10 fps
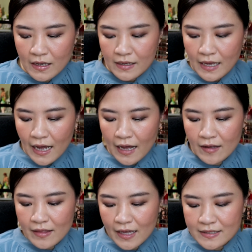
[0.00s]
Yeah,
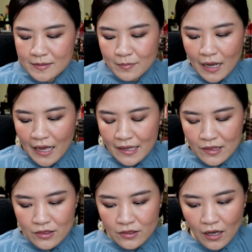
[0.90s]
that's my
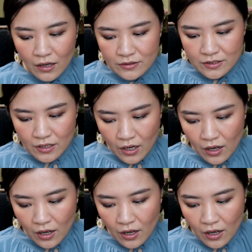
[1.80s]
thoughts